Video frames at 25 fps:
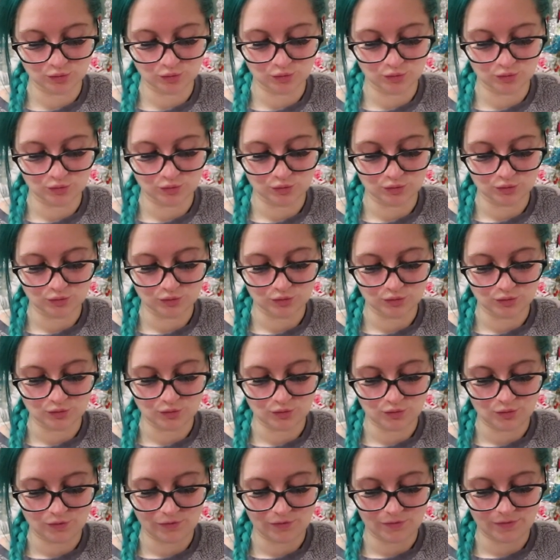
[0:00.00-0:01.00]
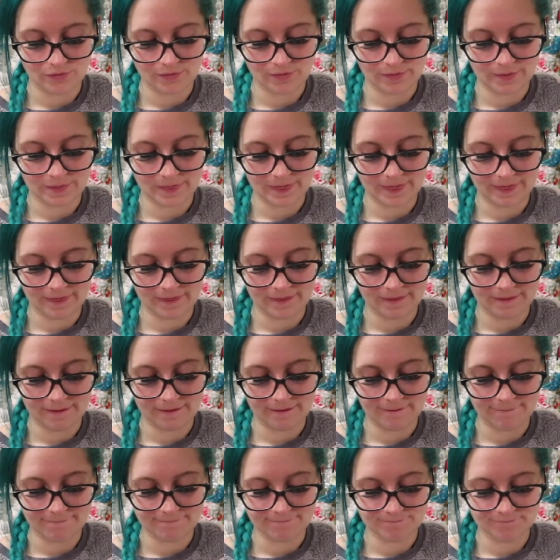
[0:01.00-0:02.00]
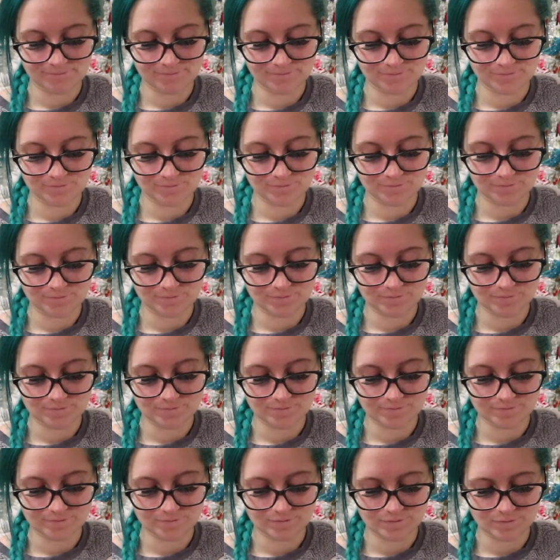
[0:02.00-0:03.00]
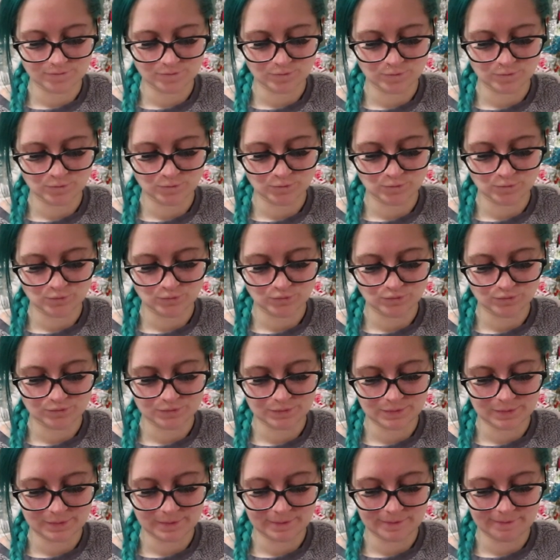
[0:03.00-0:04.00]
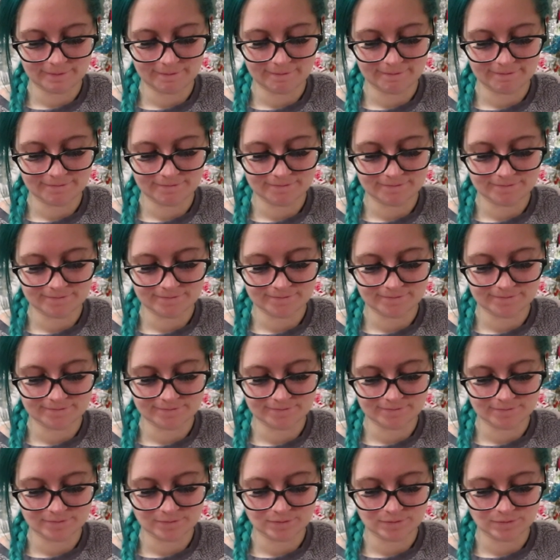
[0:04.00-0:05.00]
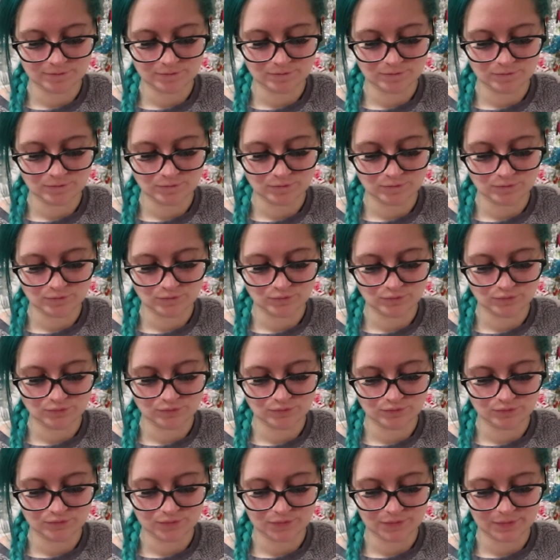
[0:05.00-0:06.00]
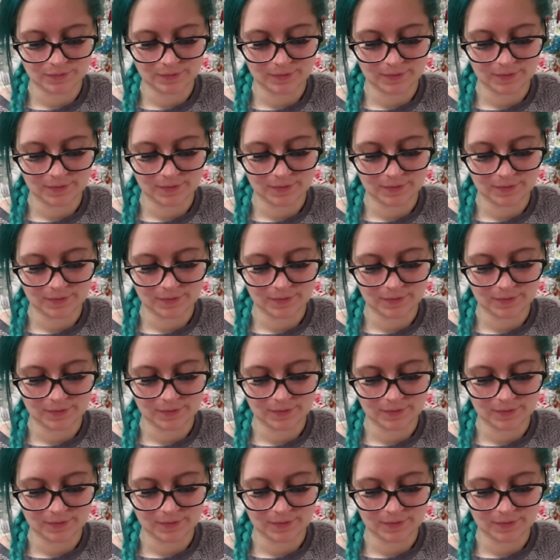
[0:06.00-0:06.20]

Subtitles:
(silence)